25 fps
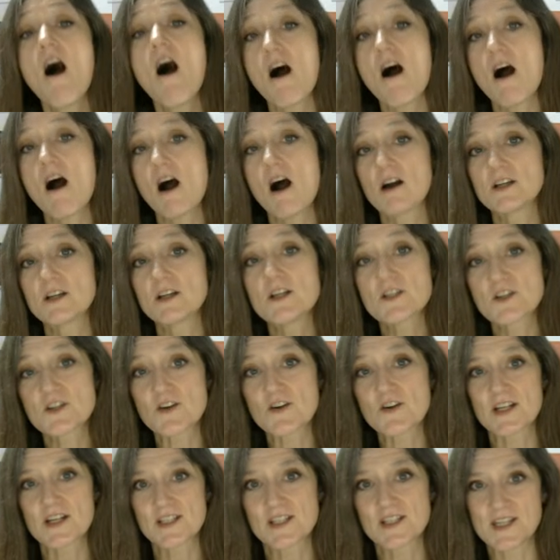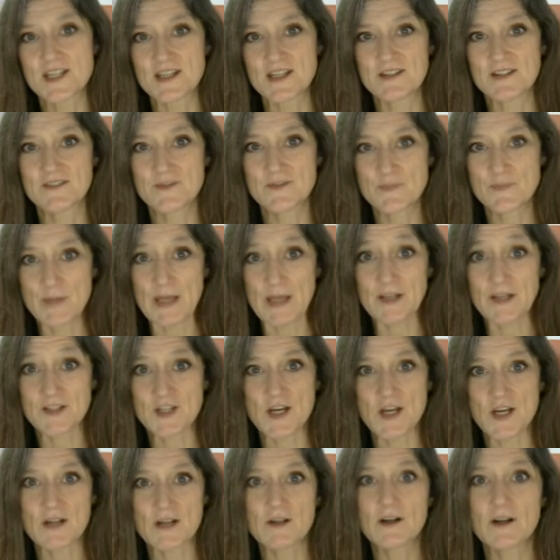unattractive
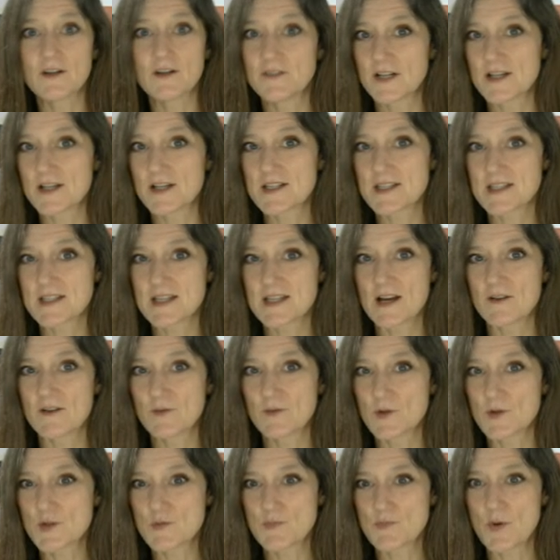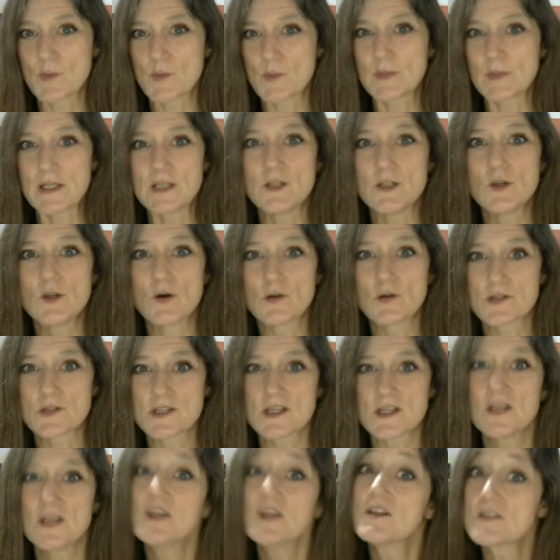picture of herself, which is probably not
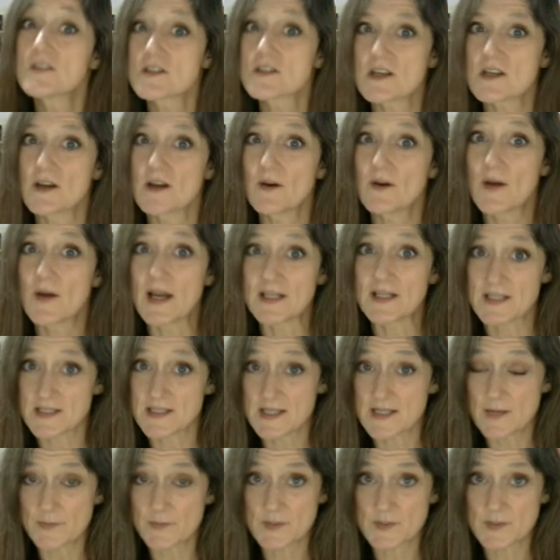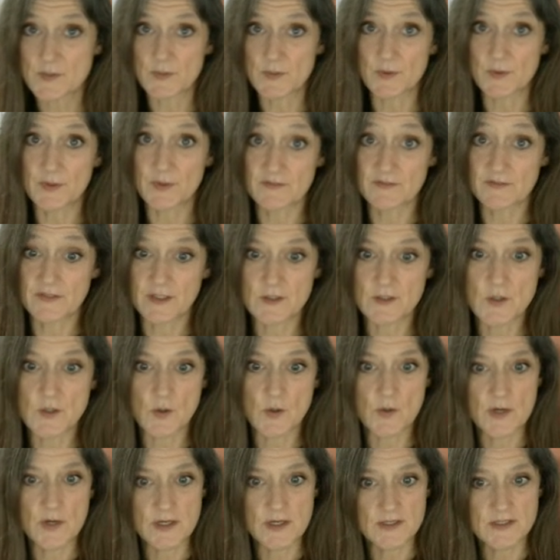so acceptable in
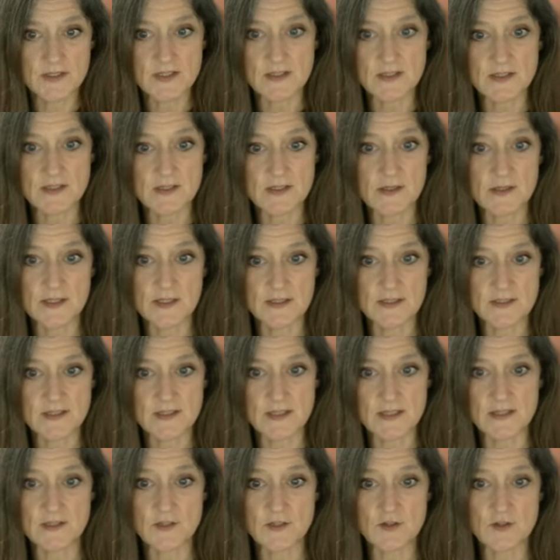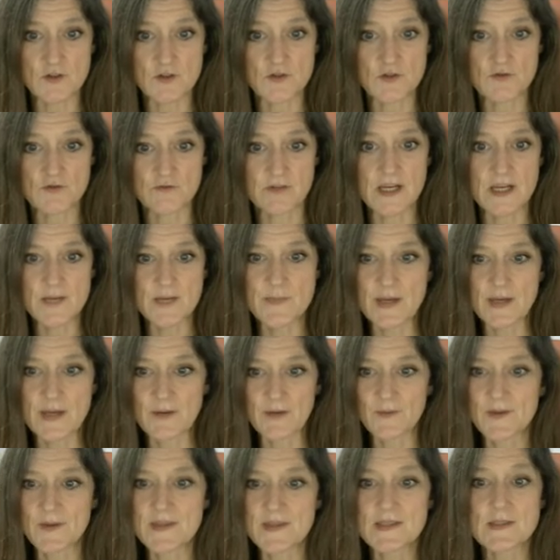Victorian society,
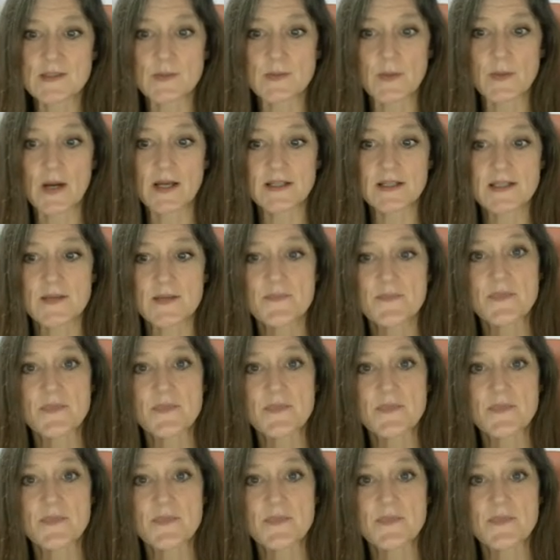streaming with sweat.